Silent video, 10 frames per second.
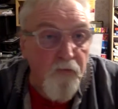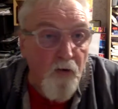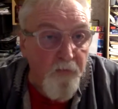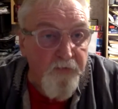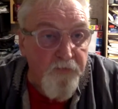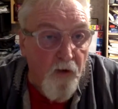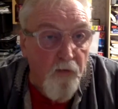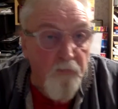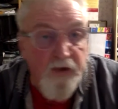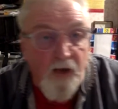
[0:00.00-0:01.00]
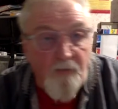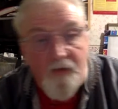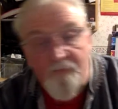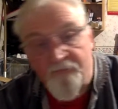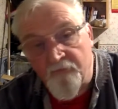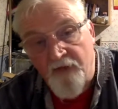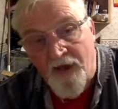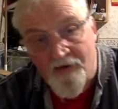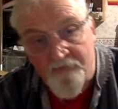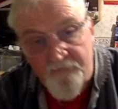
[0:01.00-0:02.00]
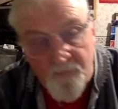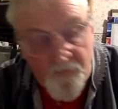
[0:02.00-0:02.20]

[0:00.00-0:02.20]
we're coming up to an hour. So